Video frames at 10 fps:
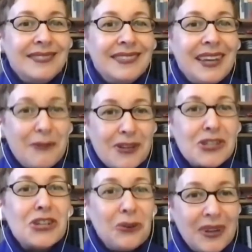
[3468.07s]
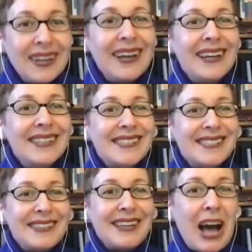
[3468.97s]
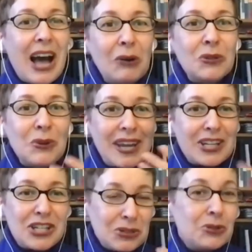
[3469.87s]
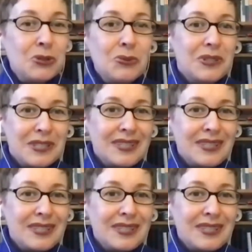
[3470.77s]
They were showing us how you actually could do it.